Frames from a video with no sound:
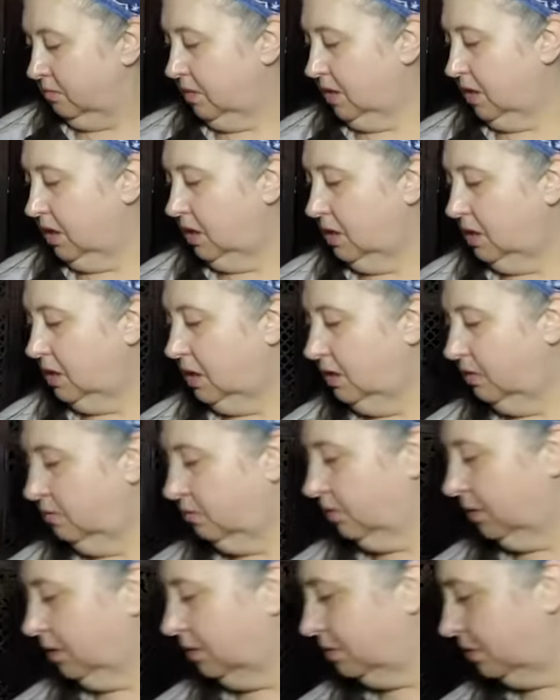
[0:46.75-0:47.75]
But he and I
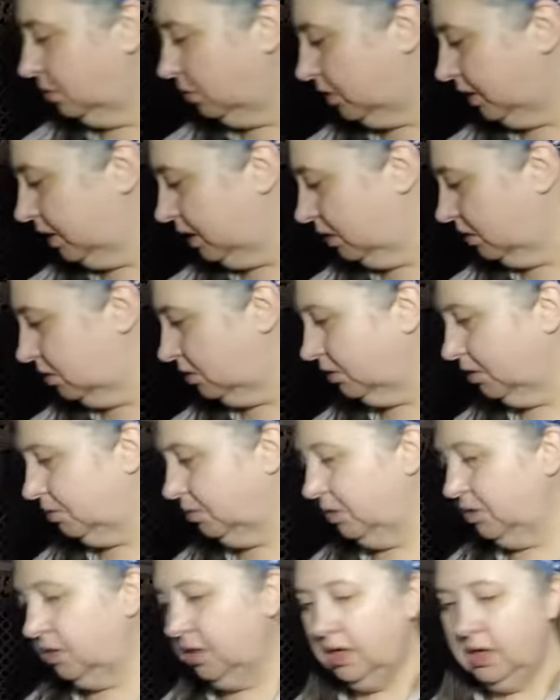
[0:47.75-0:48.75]
have really been working on our
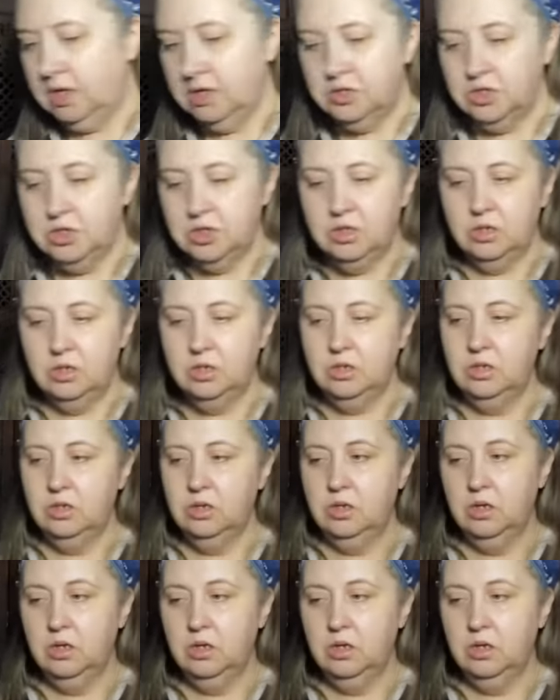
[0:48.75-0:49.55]
communication,